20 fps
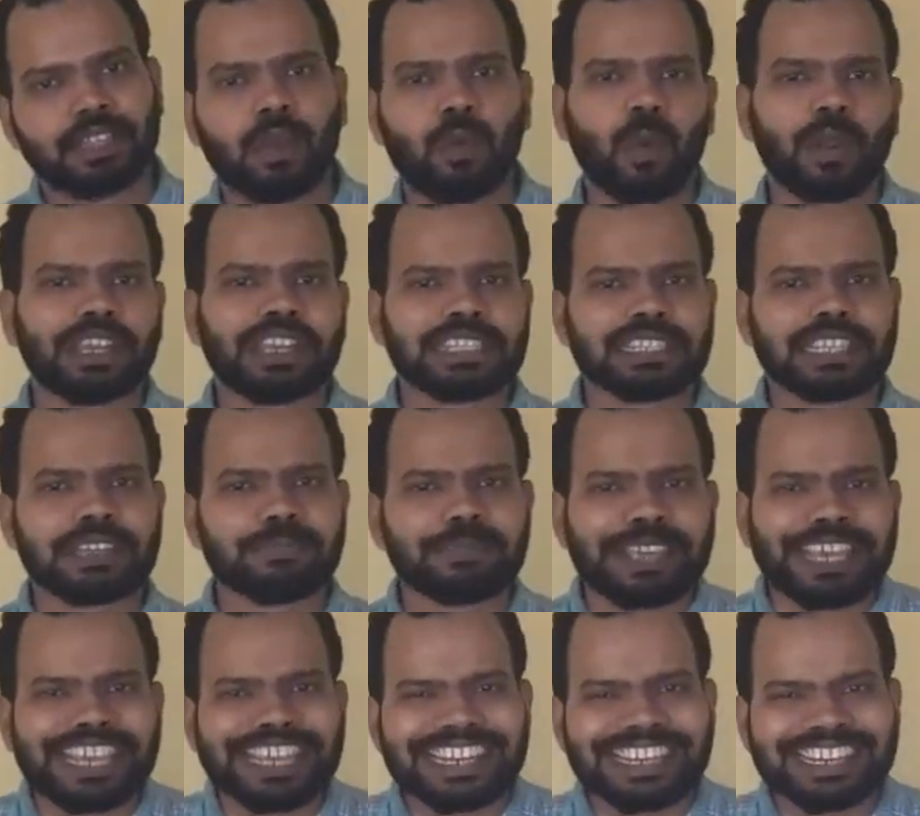What does it
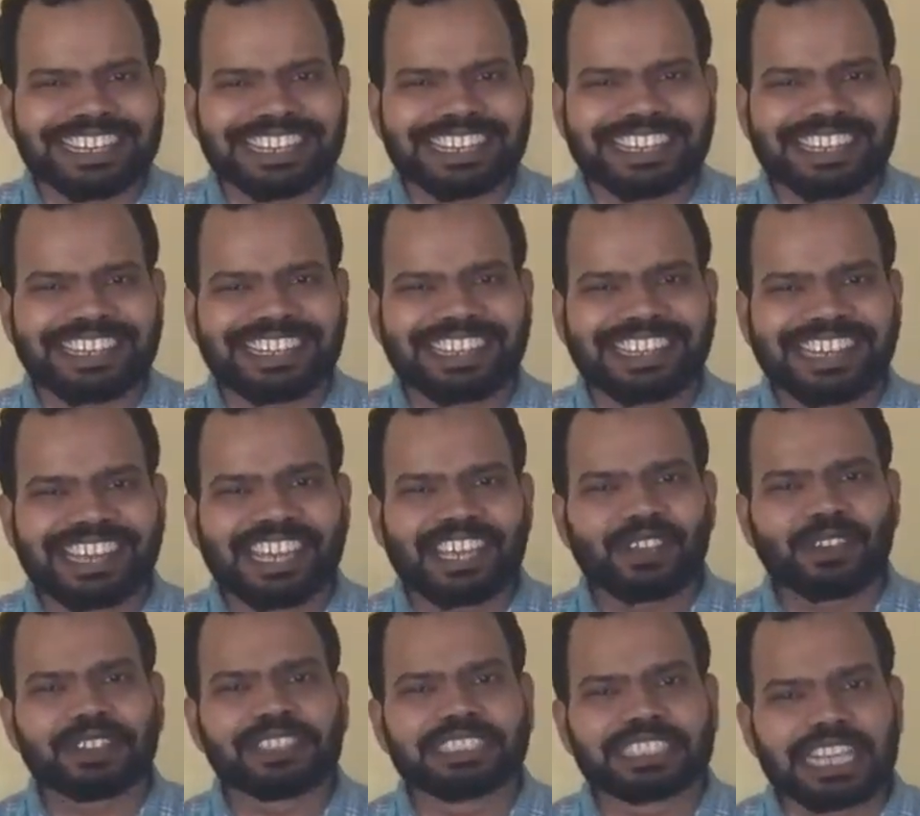mean?
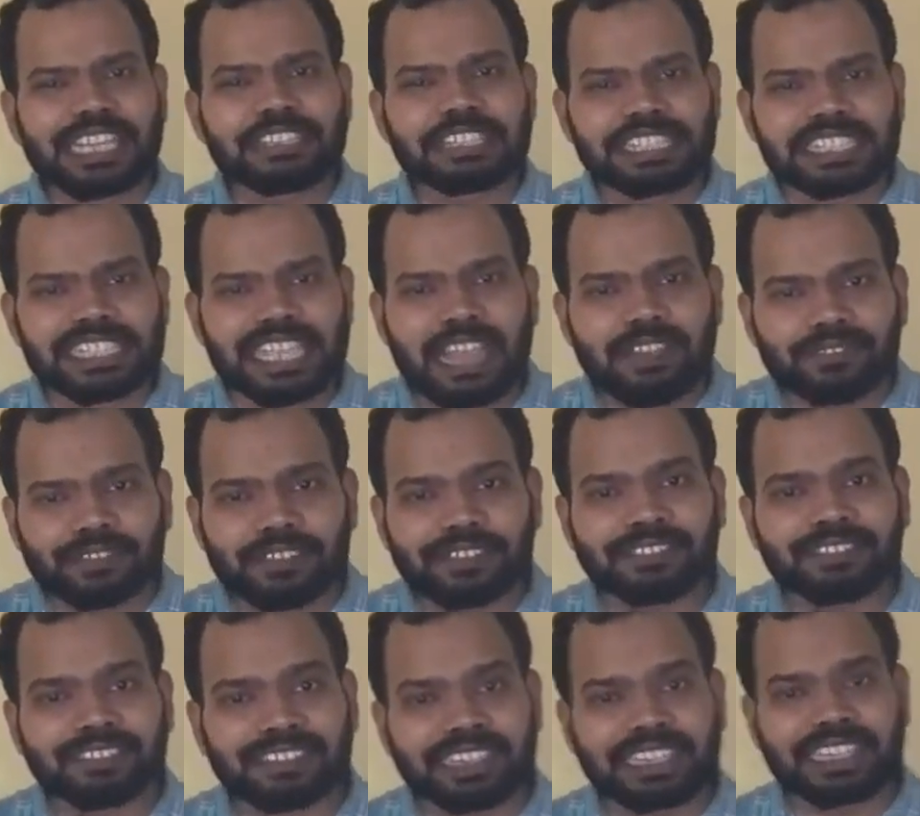You just have to
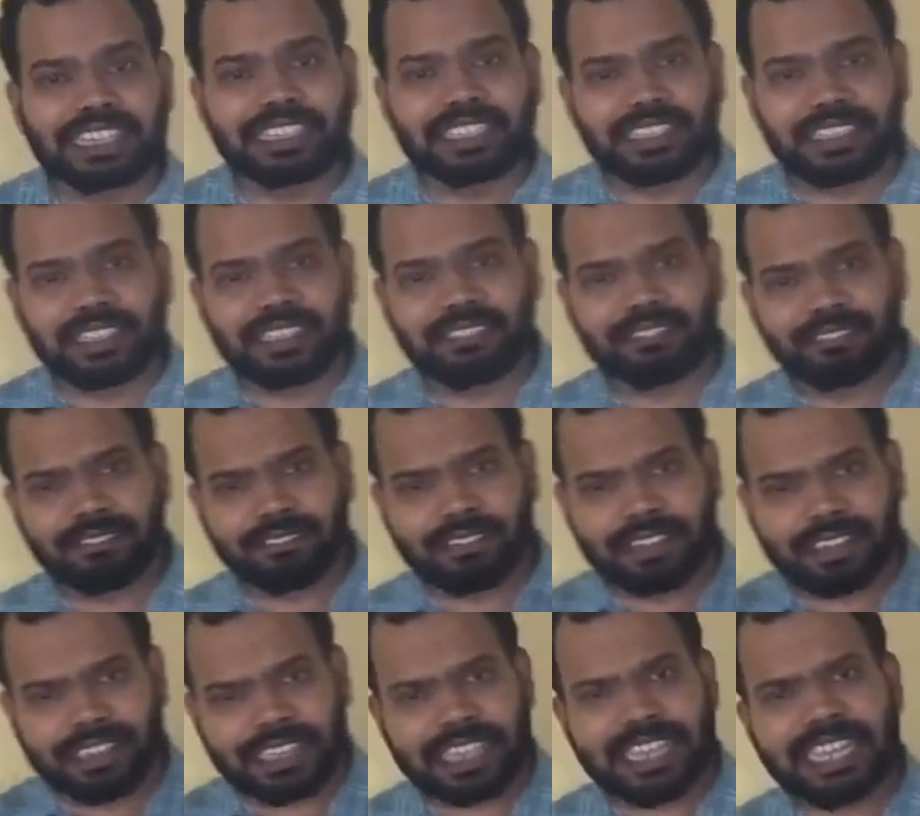
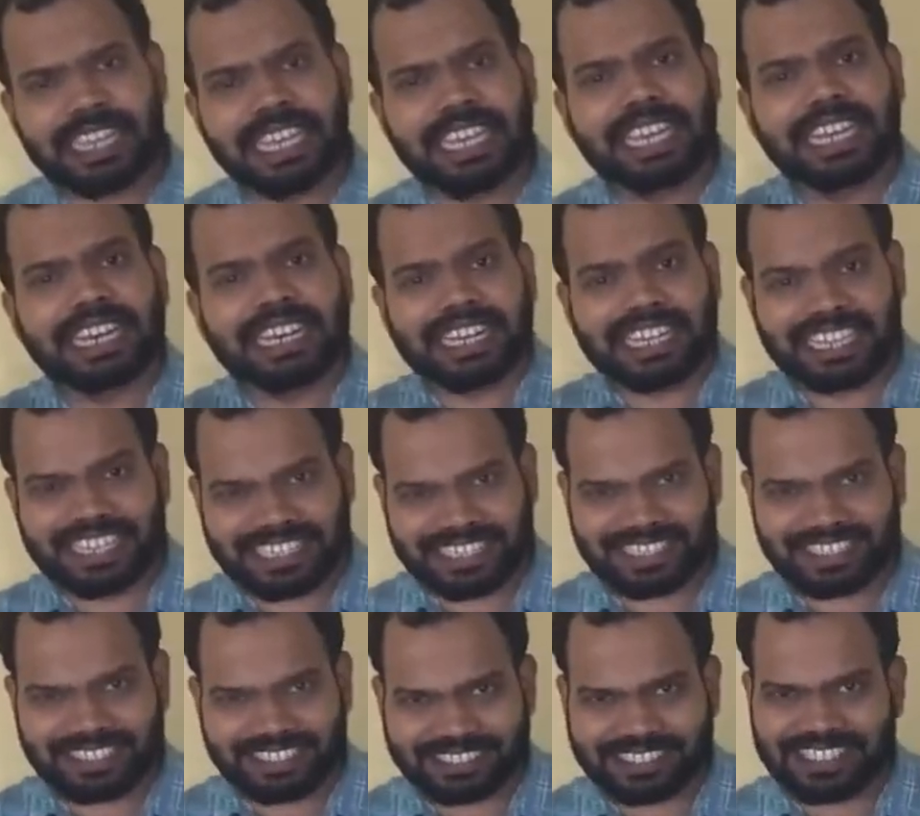
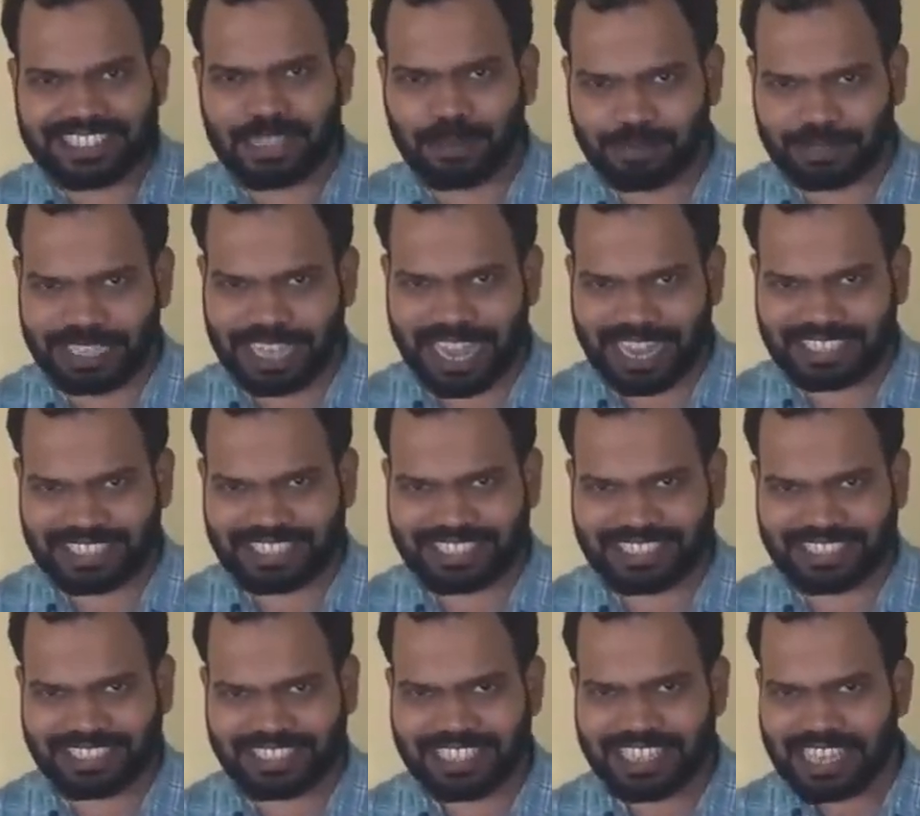reread the
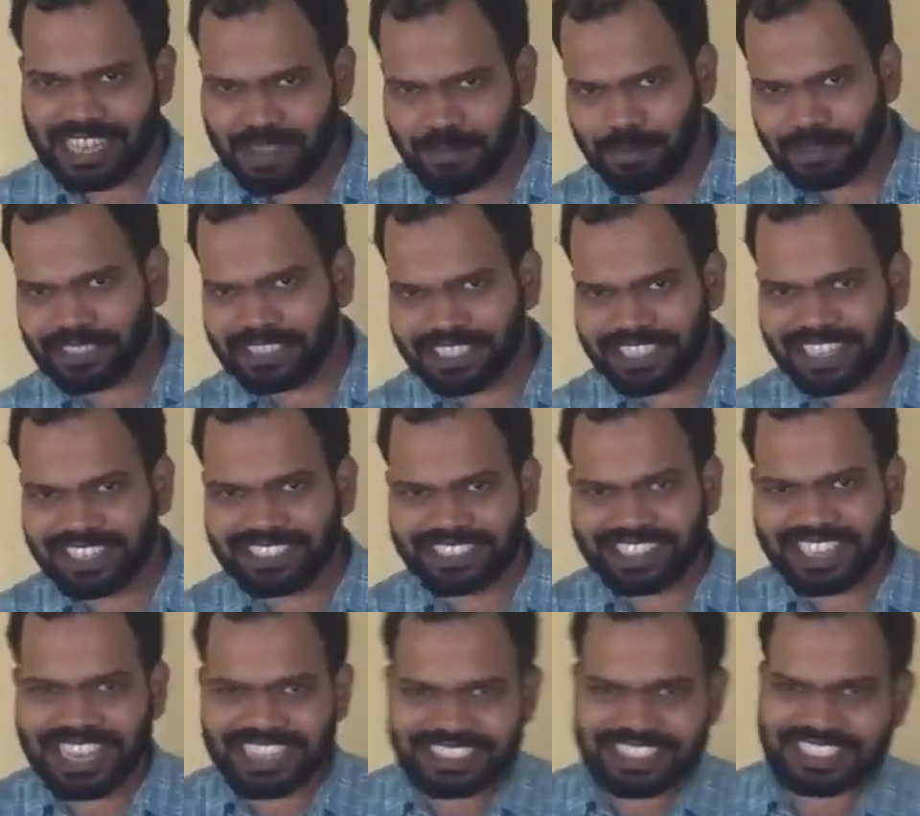subject. But here
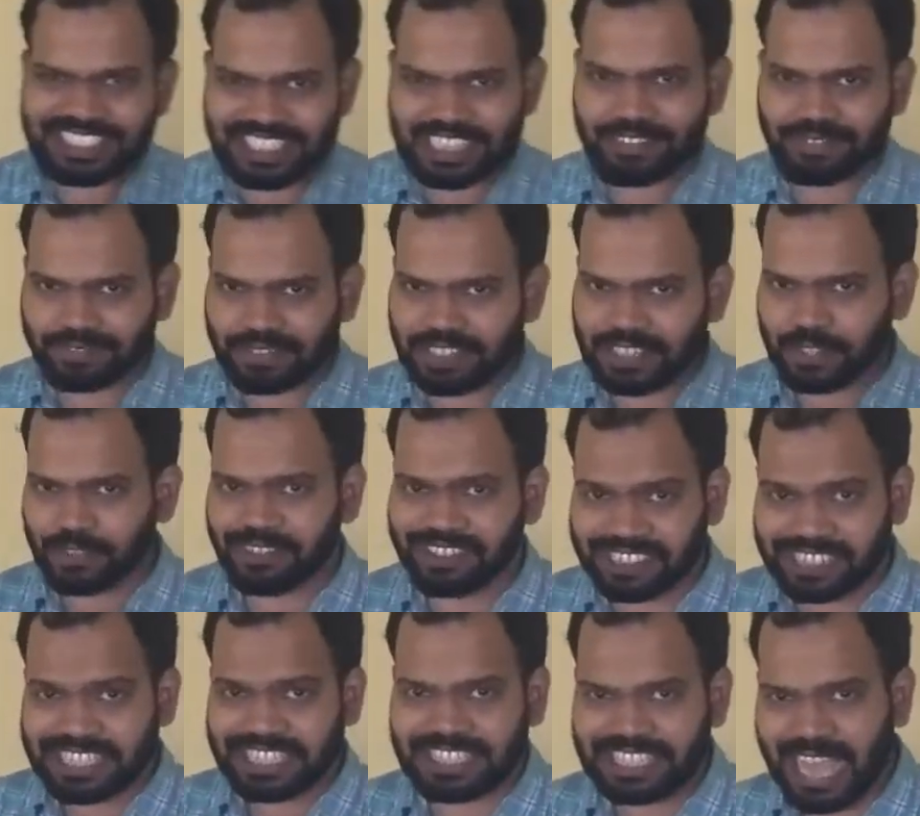the case is different. You
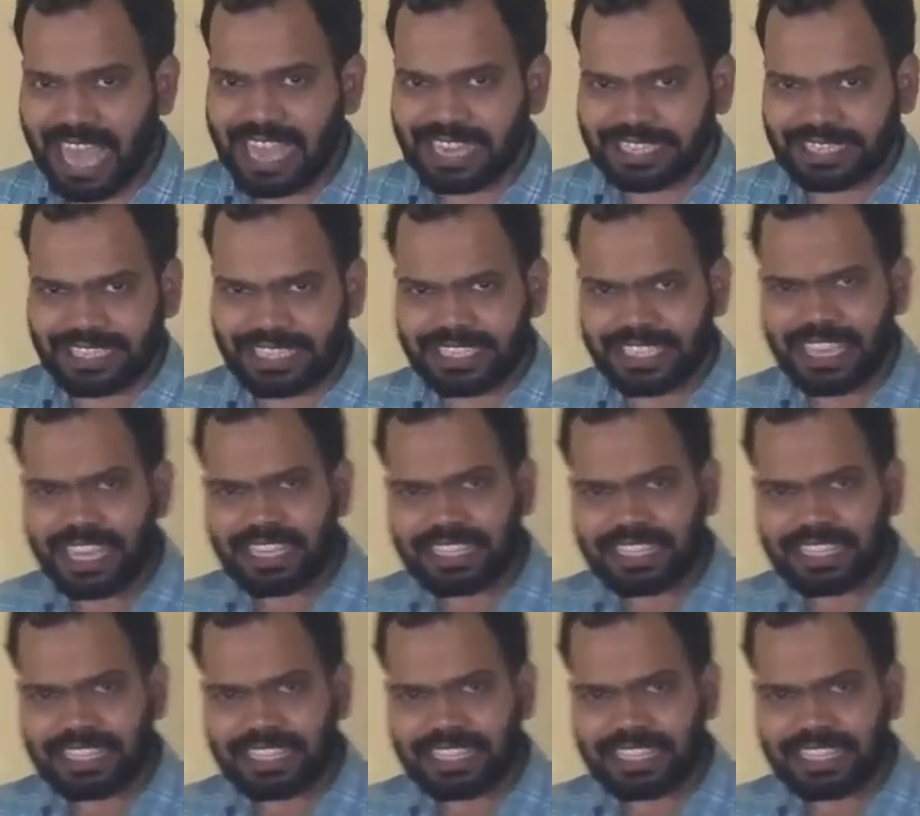are reciting.